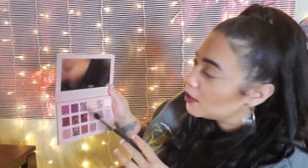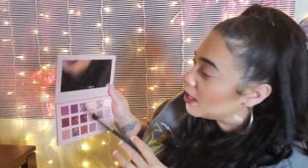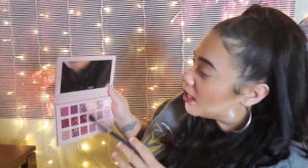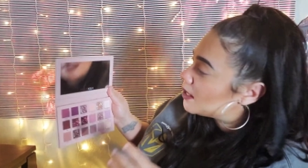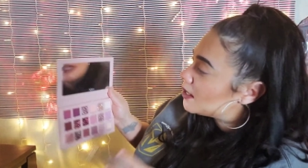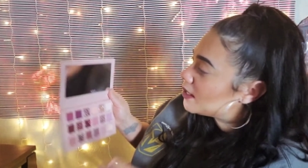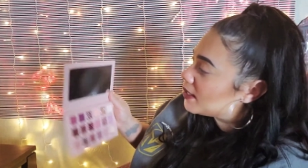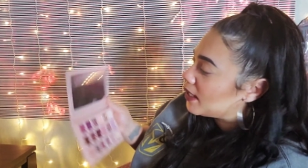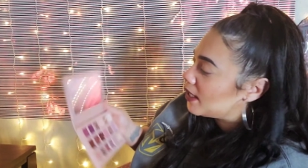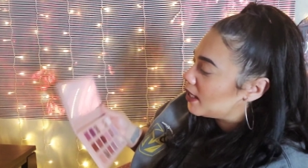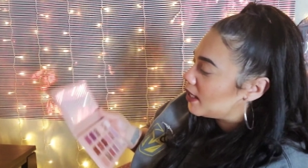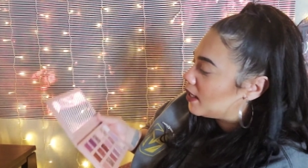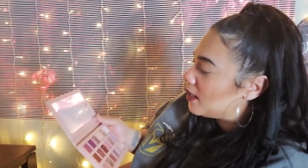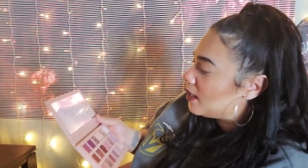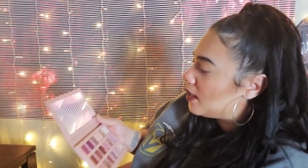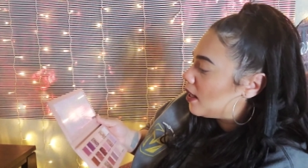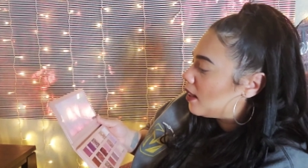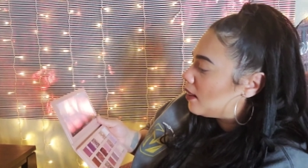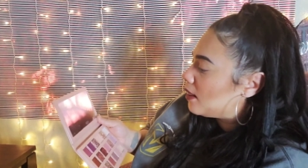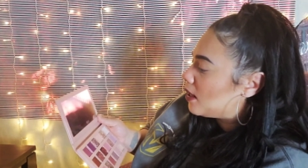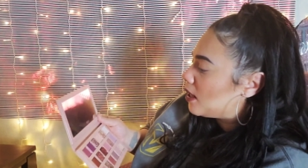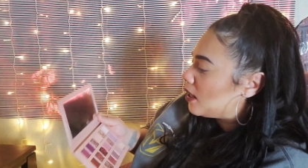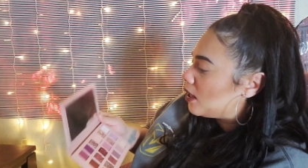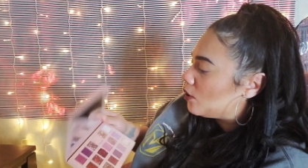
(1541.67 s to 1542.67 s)
That's in
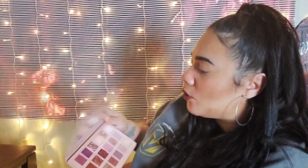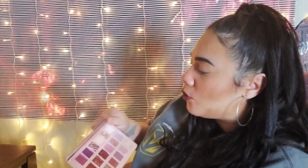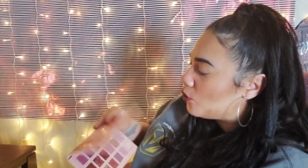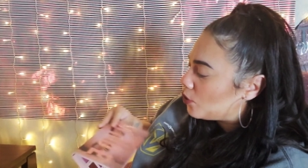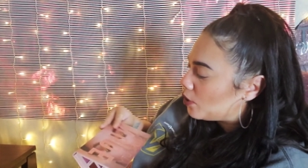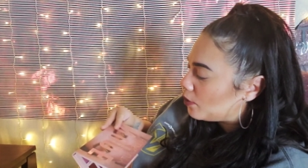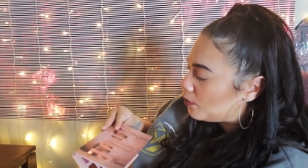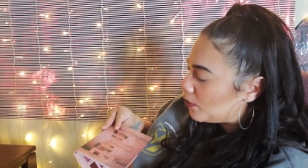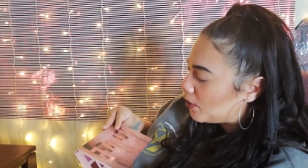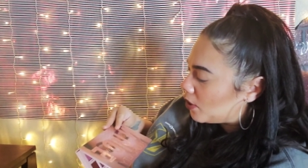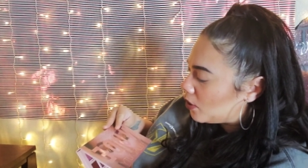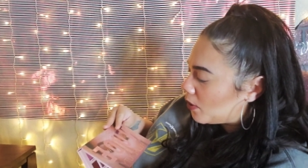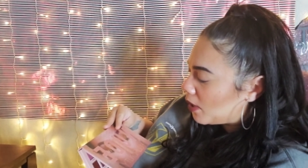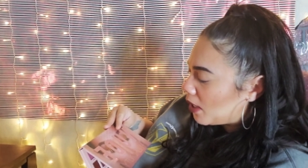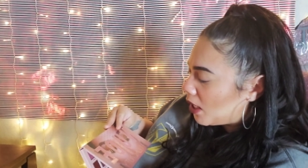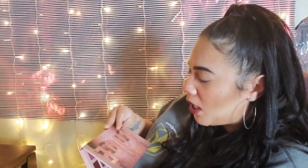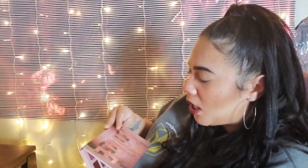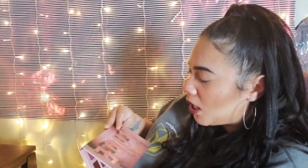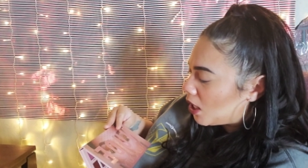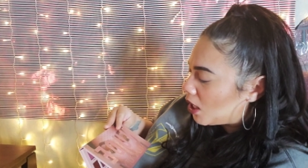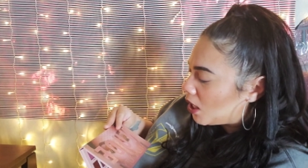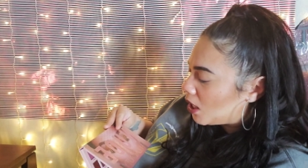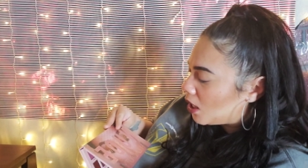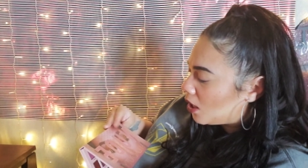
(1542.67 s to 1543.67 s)
the Huda
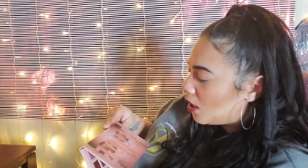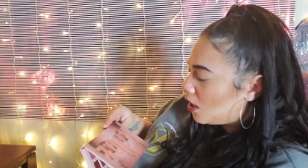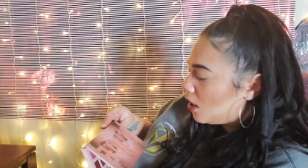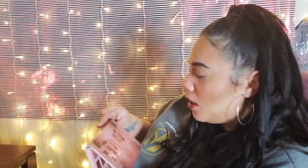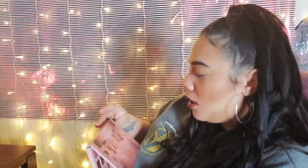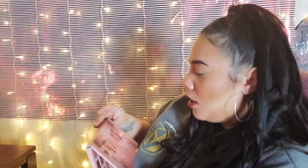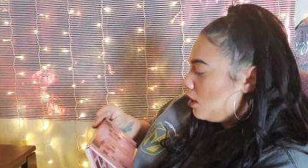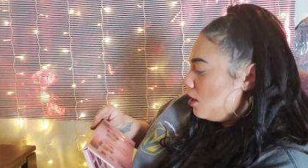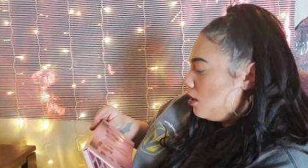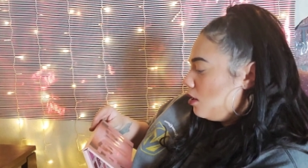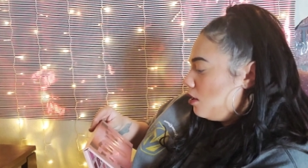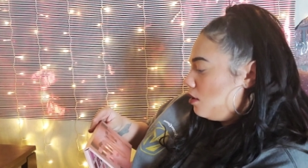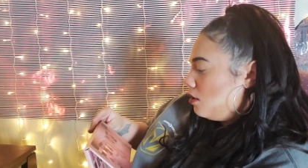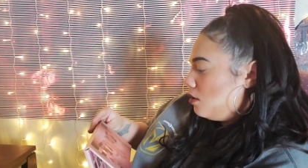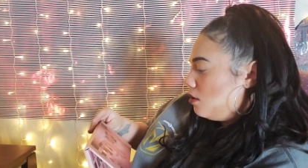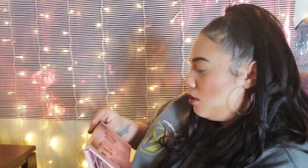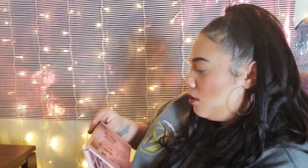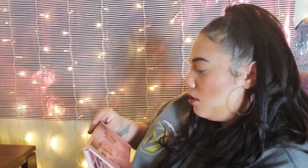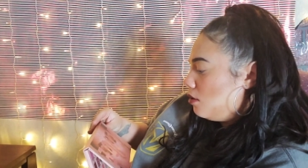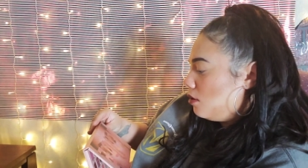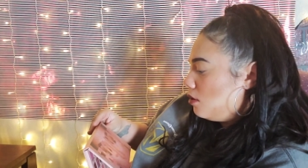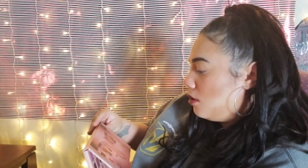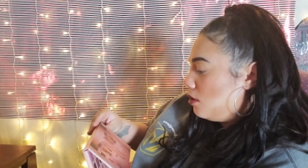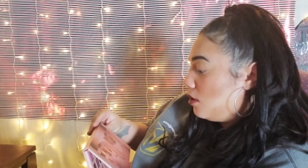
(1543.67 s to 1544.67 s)
Beauty,
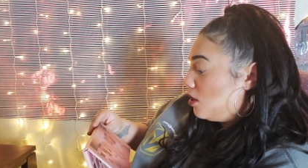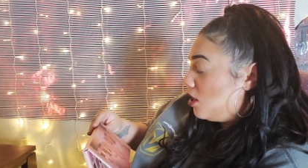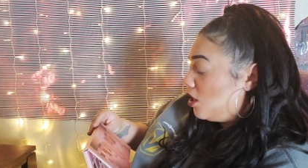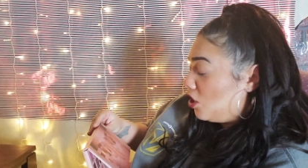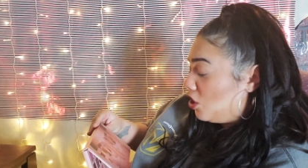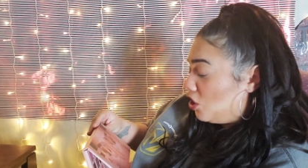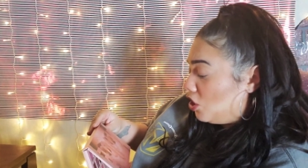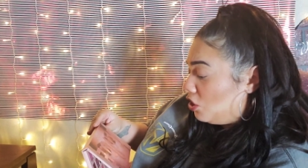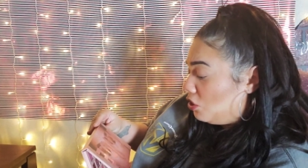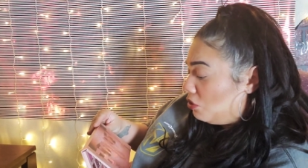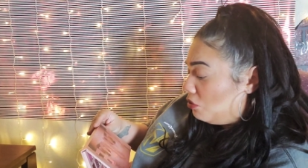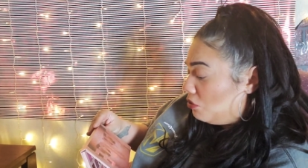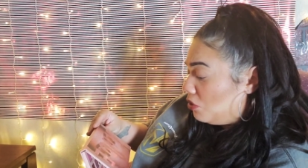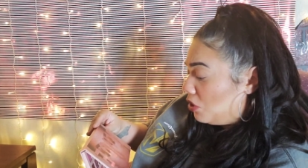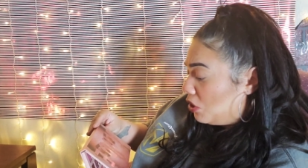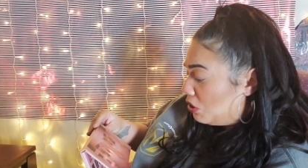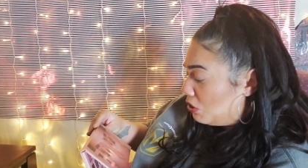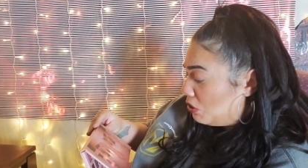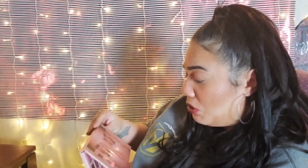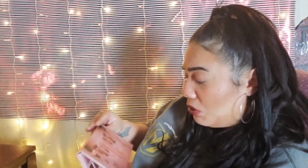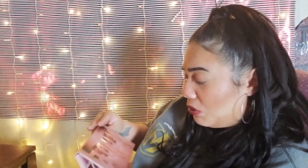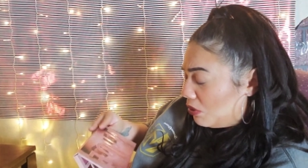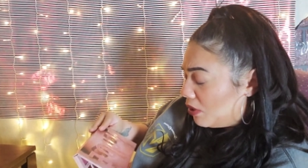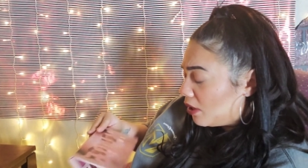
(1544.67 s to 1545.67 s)
the new
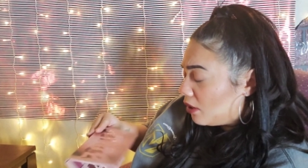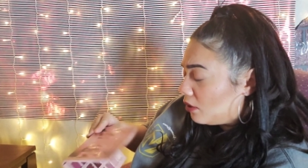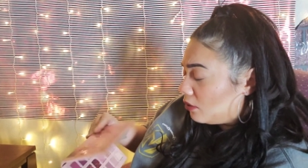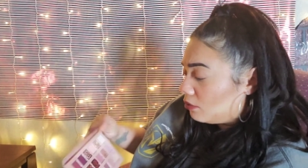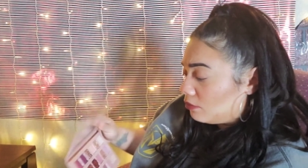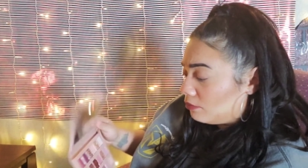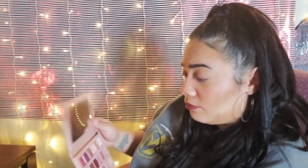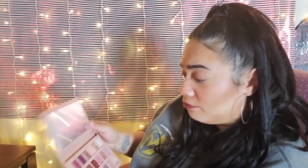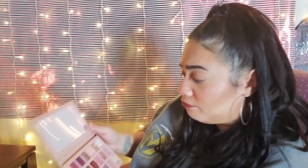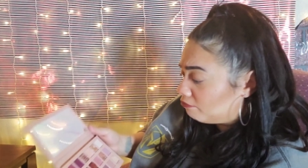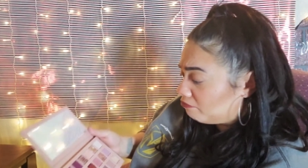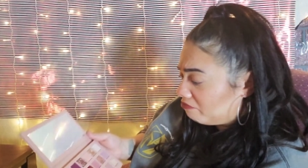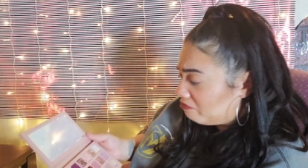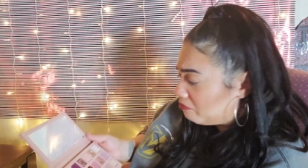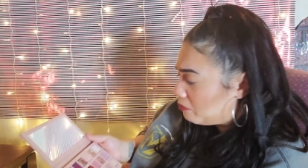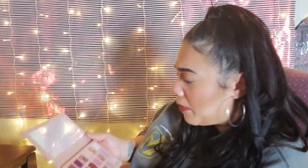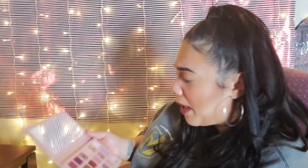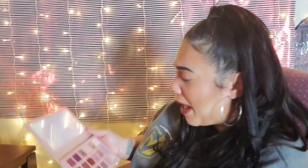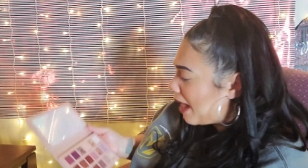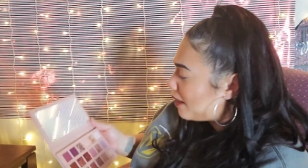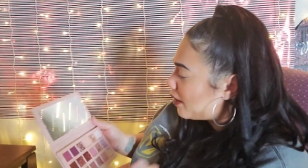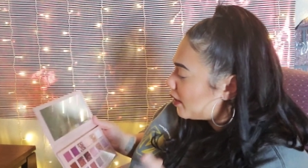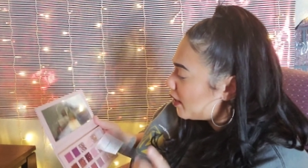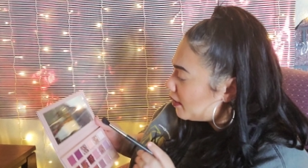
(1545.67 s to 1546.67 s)
nude
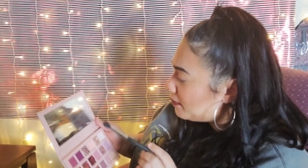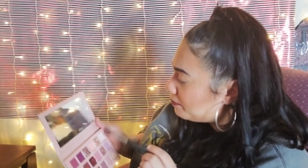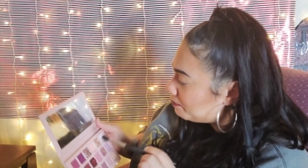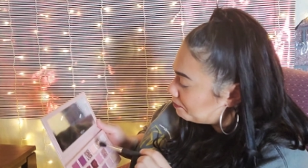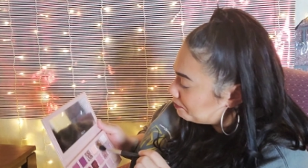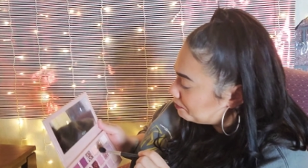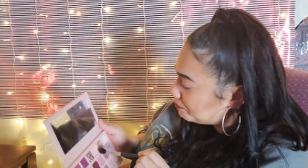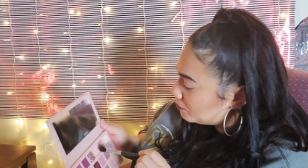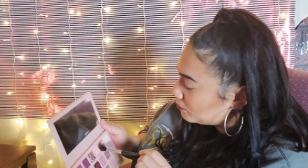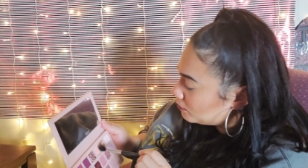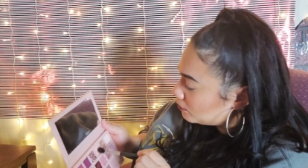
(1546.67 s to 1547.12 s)
palette.